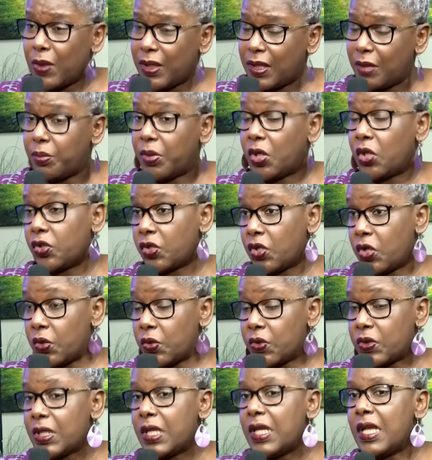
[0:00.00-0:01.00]
anywhere the blood
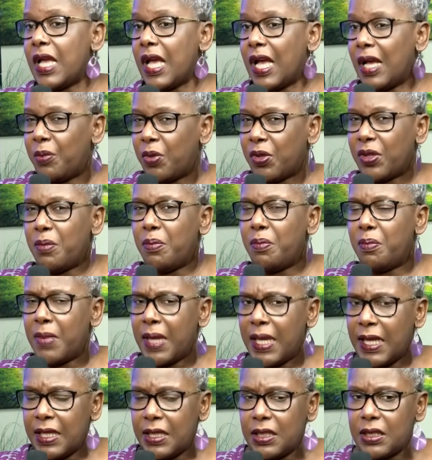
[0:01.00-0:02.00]
goes. But the
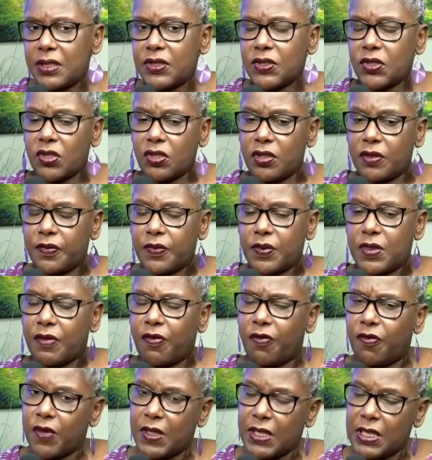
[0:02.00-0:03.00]
main sort of
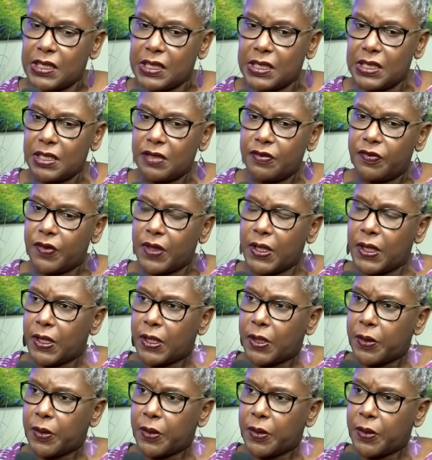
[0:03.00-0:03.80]
definitive